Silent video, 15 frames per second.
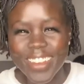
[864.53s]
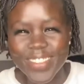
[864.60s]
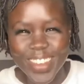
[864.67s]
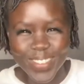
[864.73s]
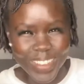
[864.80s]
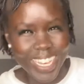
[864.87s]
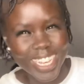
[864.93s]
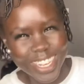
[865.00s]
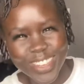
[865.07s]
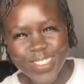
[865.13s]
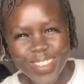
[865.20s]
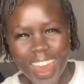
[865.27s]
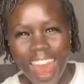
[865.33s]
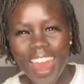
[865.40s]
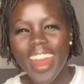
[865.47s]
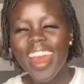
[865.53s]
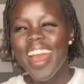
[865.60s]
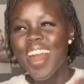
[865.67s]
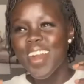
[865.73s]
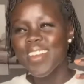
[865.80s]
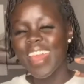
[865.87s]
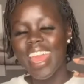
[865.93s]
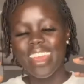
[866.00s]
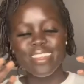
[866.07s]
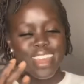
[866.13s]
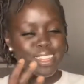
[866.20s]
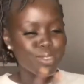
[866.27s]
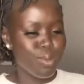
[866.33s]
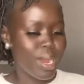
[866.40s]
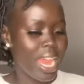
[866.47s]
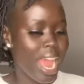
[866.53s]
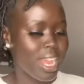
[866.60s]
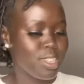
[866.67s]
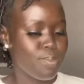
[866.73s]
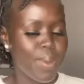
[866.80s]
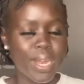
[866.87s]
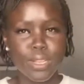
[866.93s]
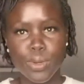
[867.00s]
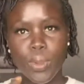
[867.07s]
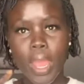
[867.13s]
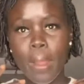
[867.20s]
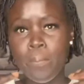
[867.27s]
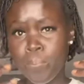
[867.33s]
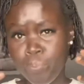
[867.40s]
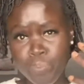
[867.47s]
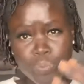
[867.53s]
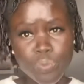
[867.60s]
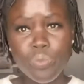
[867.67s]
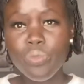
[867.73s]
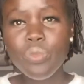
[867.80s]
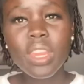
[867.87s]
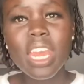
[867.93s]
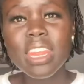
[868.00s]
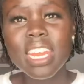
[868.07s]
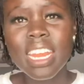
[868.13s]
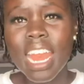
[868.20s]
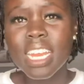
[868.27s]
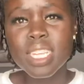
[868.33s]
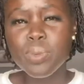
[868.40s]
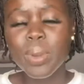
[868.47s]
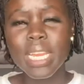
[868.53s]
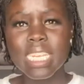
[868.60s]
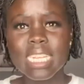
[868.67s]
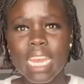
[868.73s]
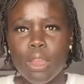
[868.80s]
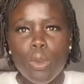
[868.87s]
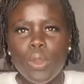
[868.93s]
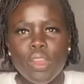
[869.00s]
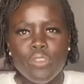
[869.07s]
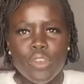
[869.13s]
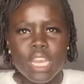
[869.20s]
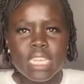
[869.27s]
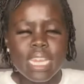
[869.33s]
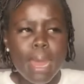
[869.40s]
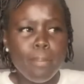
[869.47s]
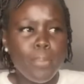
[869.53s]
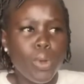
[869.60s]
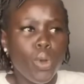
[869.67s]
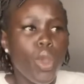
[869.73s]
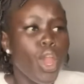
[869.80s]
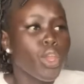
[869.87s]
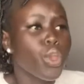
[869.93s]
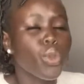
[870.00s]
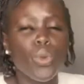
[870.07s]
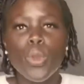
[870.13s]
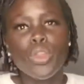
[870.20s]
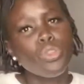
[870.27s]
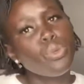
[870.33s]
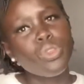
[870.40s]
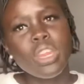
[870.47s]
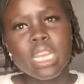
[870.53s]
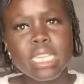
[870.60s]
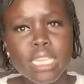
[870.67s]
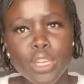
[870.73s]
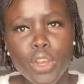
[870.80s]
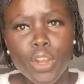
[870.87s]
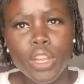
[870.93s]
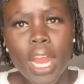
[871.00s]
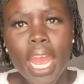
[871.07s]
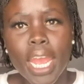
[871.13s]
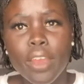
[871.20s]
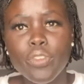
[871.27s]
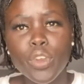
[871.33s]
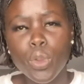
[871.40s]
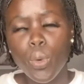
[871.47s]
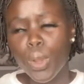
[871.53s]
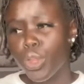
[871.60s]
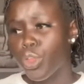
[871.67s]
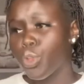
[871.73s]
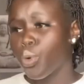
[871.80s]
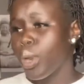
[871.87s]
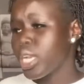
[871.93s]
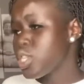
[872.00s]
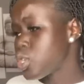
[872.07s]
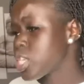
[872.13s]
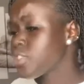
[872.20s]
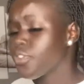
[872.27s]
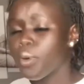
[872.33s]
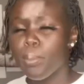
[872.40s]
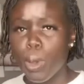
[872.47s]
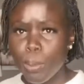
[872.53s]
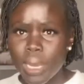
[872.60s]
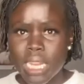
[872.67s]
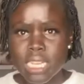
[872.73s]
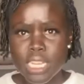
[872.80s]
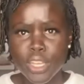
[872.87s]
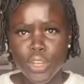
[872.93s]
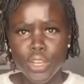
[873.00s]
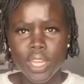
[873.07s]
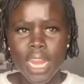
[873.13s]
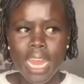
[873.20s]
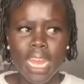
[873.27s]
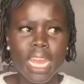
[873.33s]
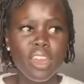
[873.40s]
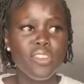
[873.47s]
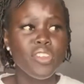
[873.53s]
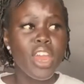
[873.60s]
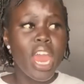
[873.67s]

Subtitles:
that we can do that. Okay, and that's one aspect, okay? The next one is like, okay, for example, you're going through things in your life. You're going through a stressful moment in your life.